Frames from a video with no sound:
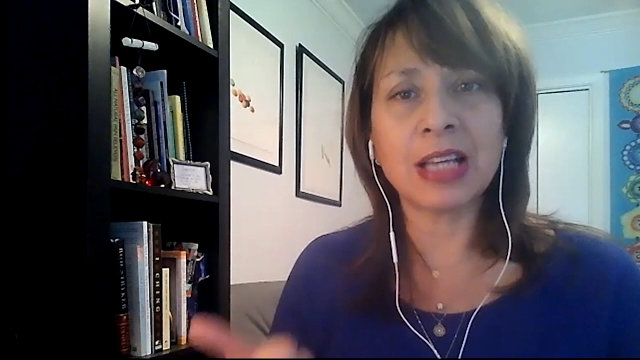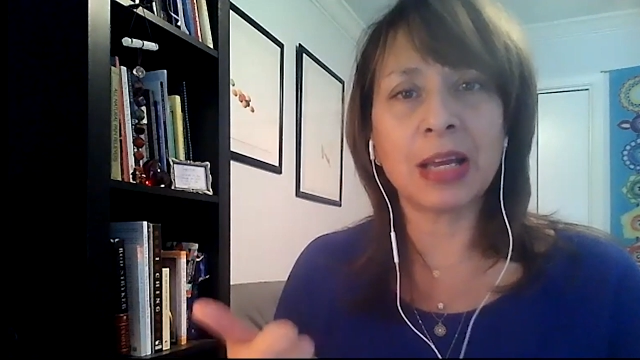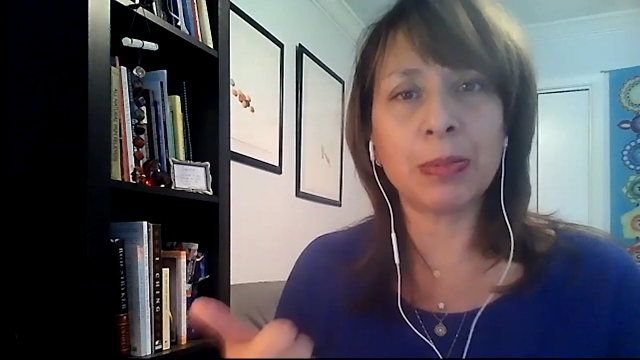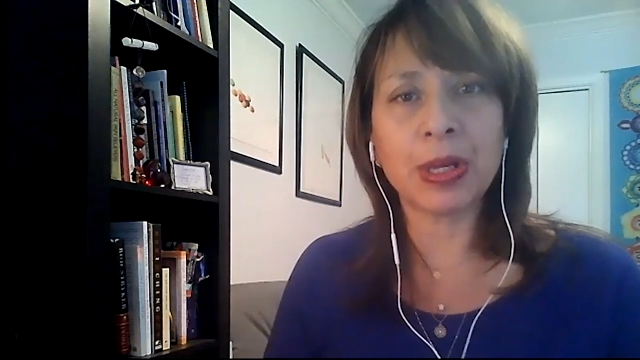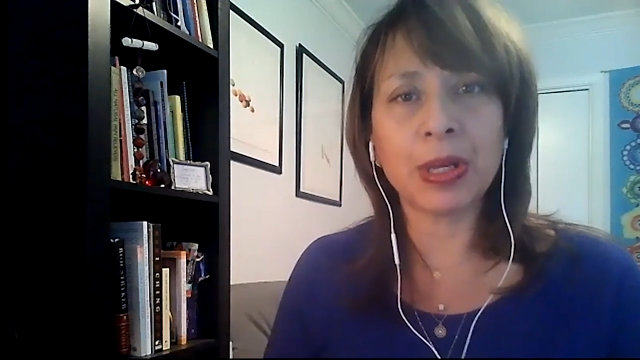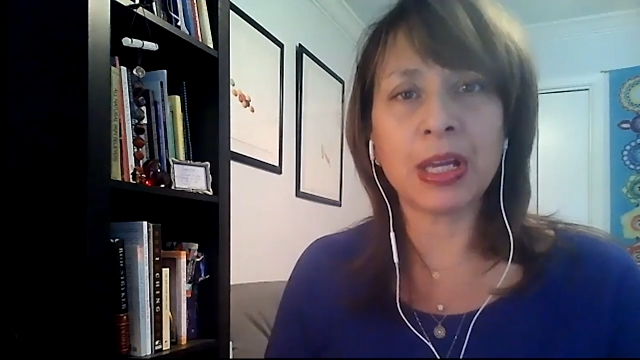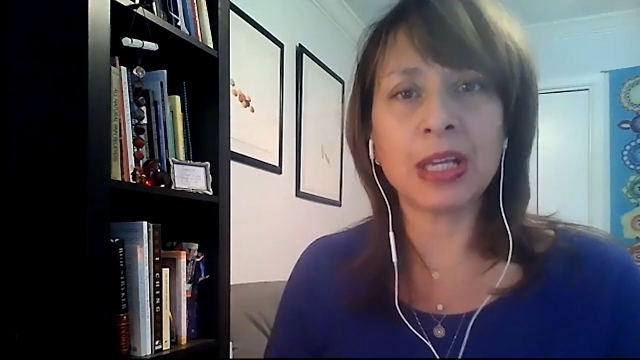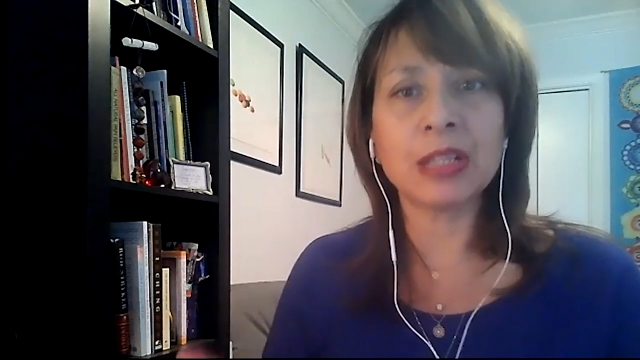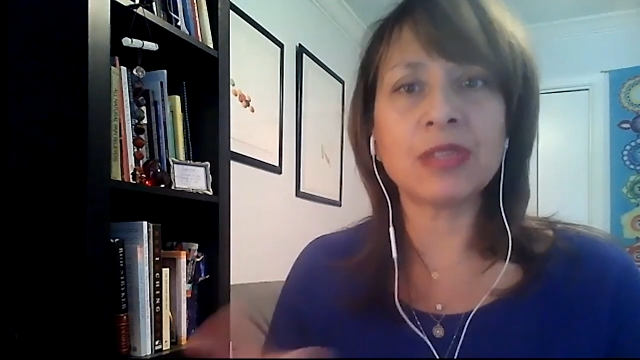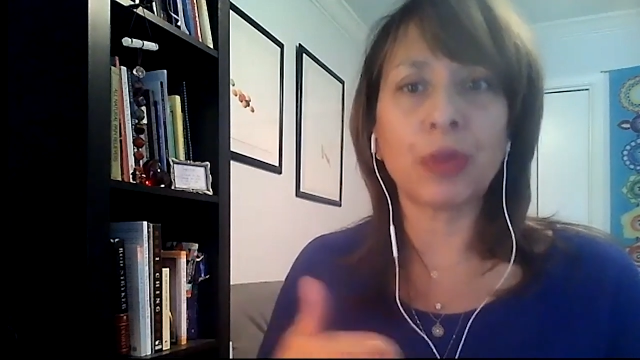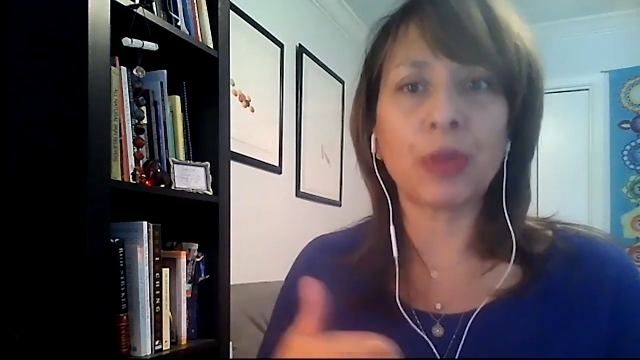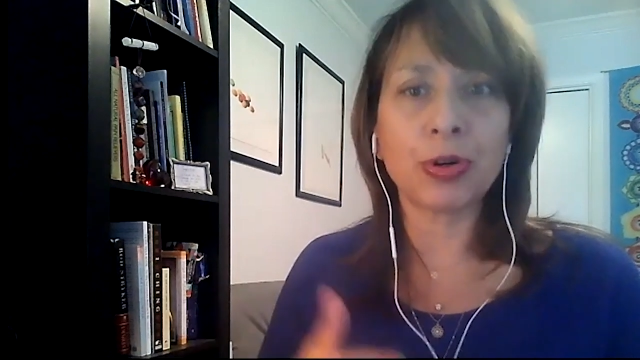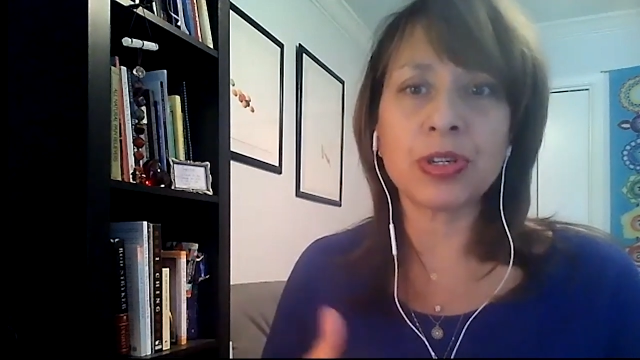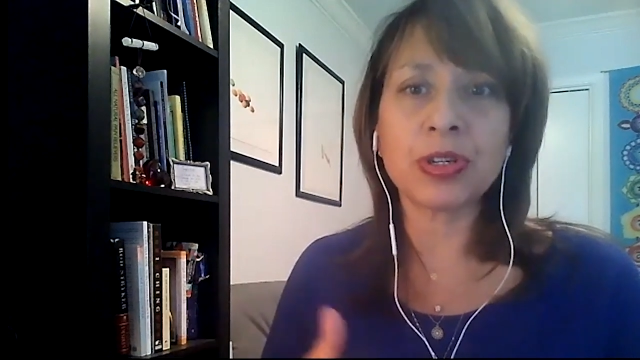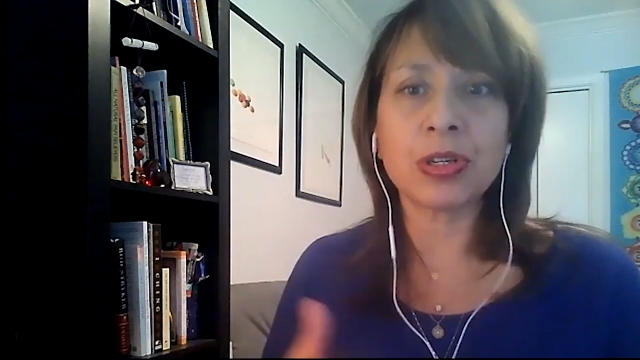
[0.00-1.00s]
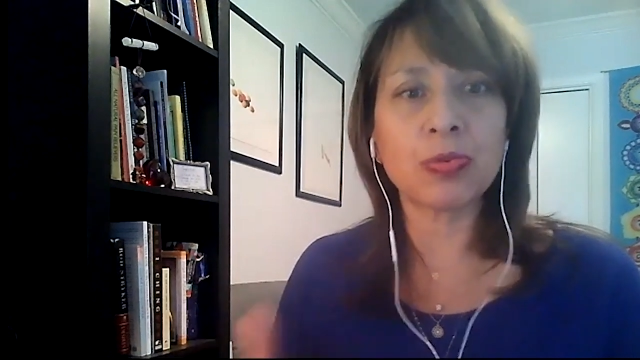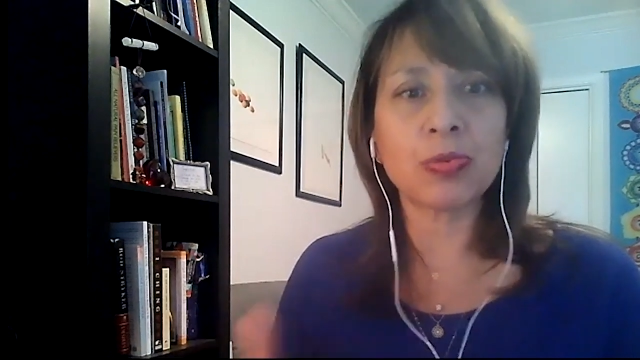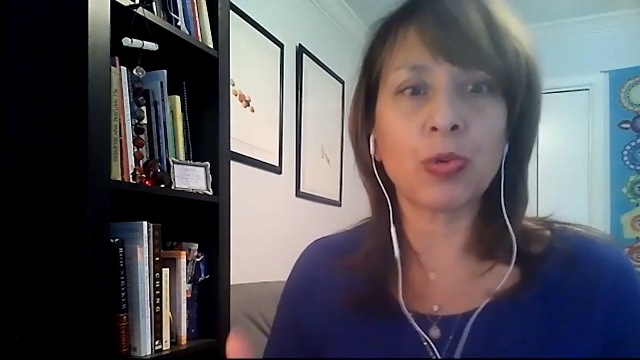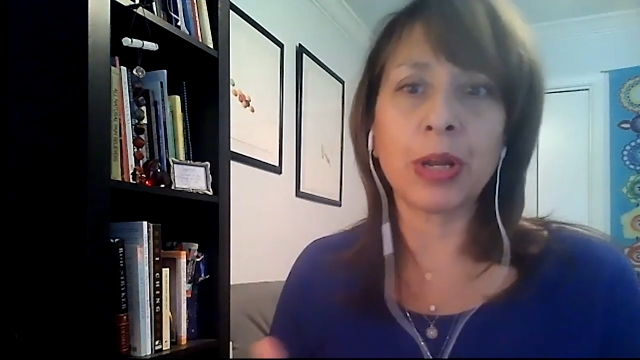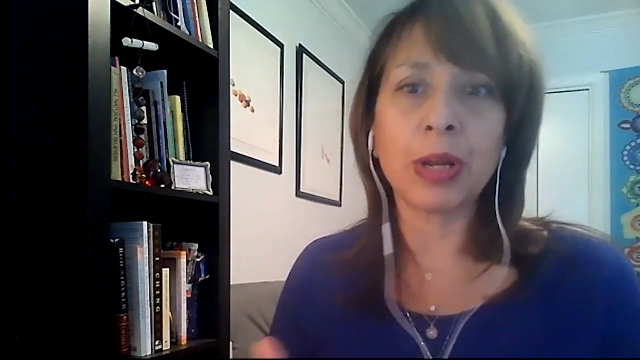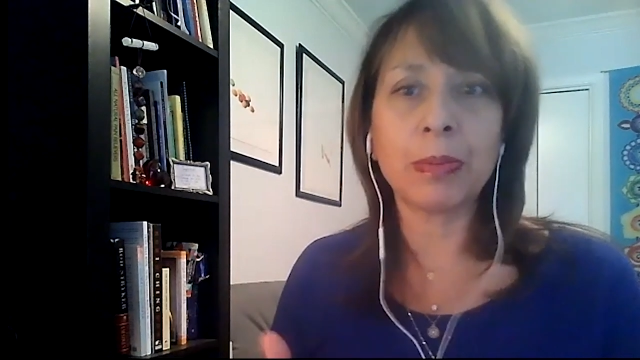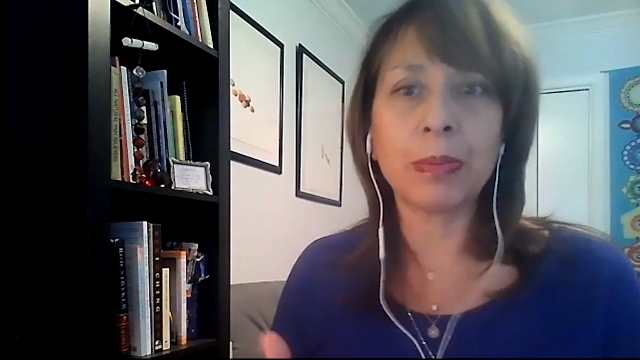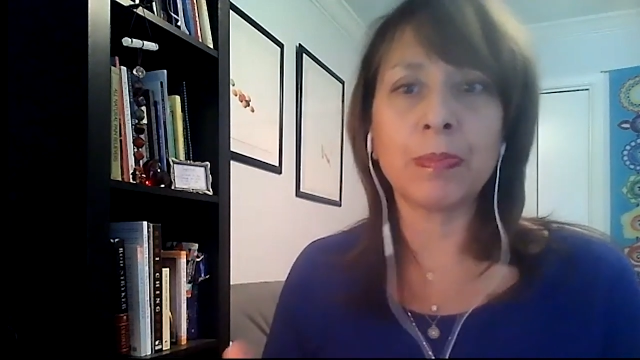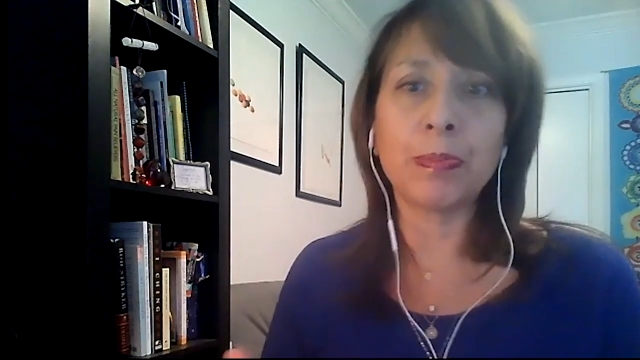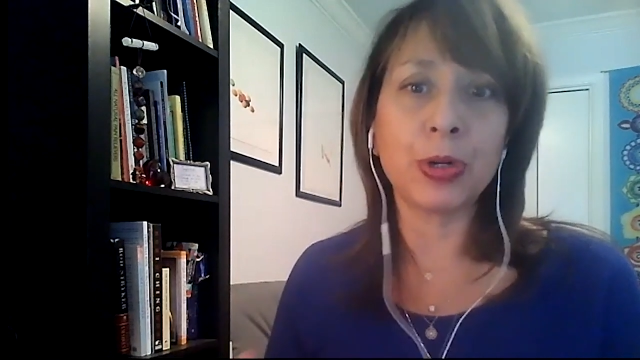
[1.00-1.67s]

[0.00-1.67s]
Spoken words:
and peace versus what